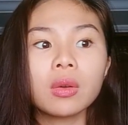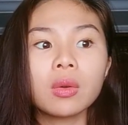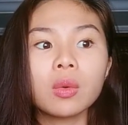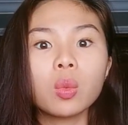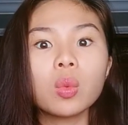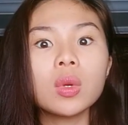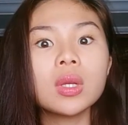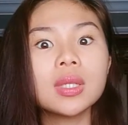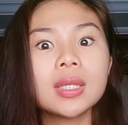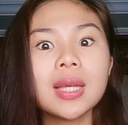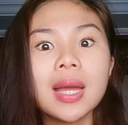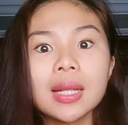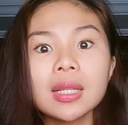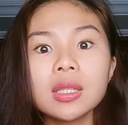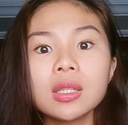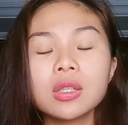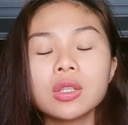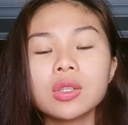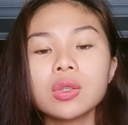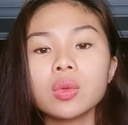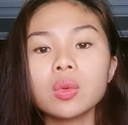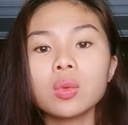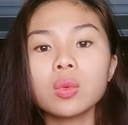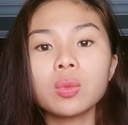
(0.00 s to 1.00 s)
we tend
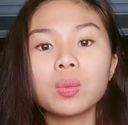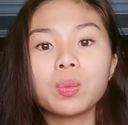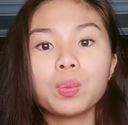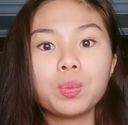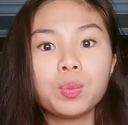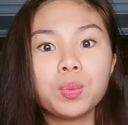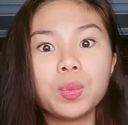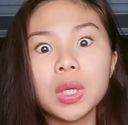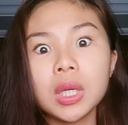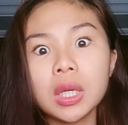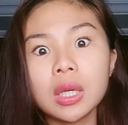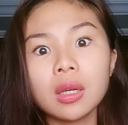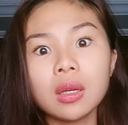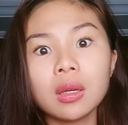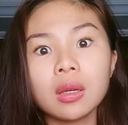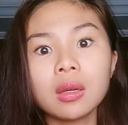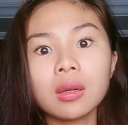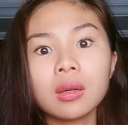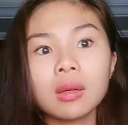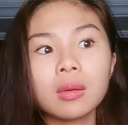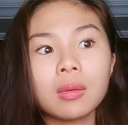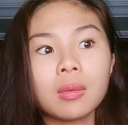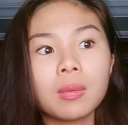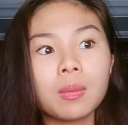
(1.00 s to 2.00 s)
to
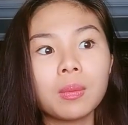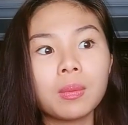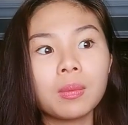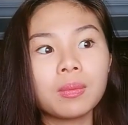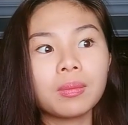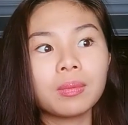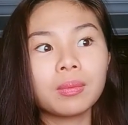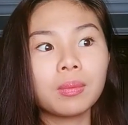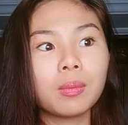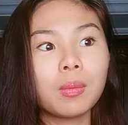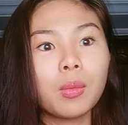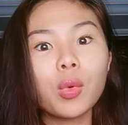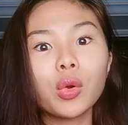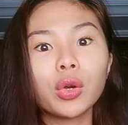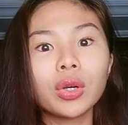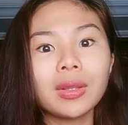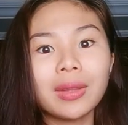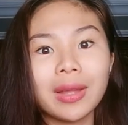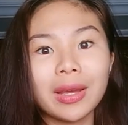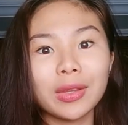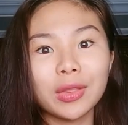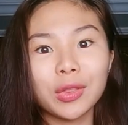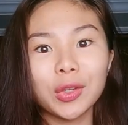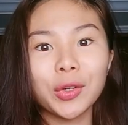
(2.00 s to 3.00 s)
be more
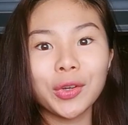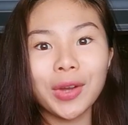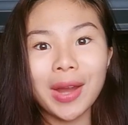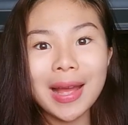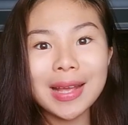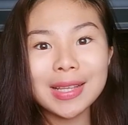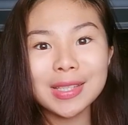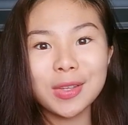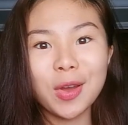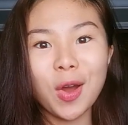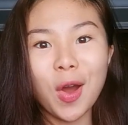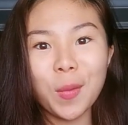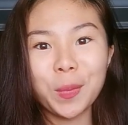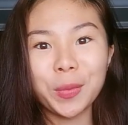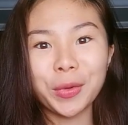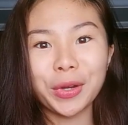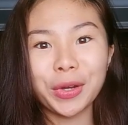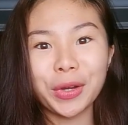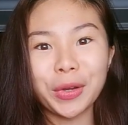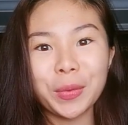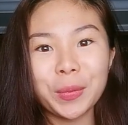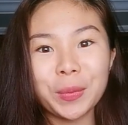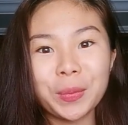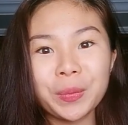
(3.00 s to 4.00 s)
like the
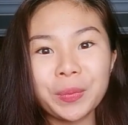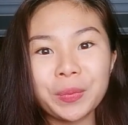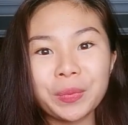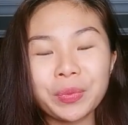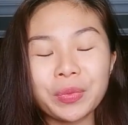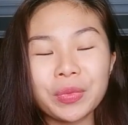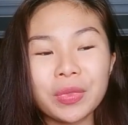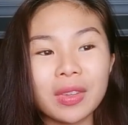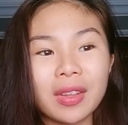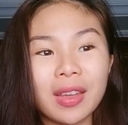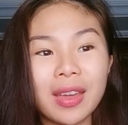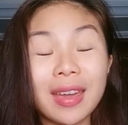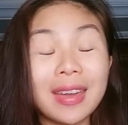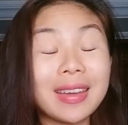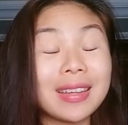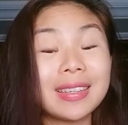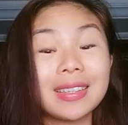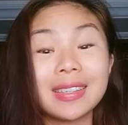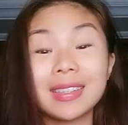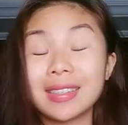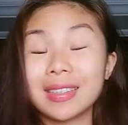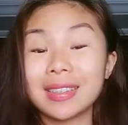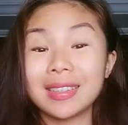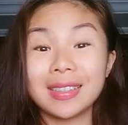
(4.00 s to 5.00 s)
grasshopper.
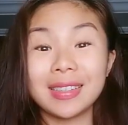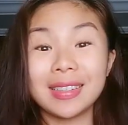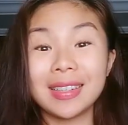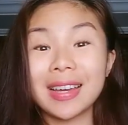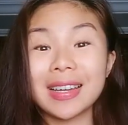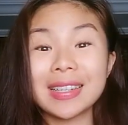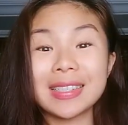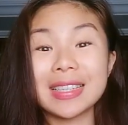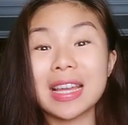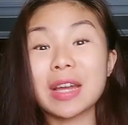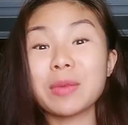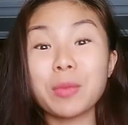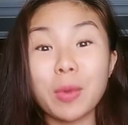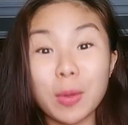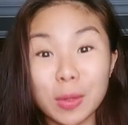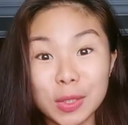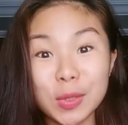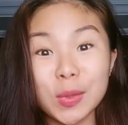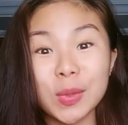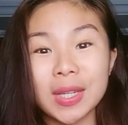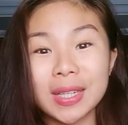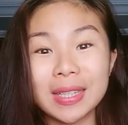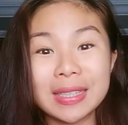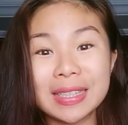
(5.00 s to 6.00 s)
And guys, I'm also
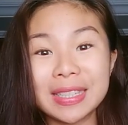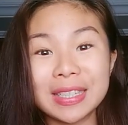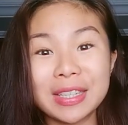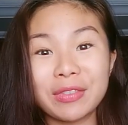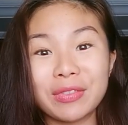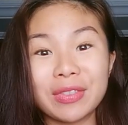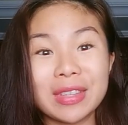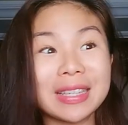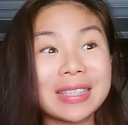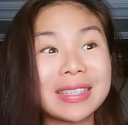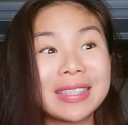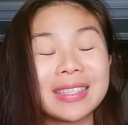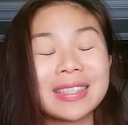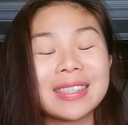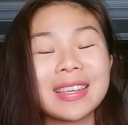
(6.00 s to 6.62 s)
guilty of this.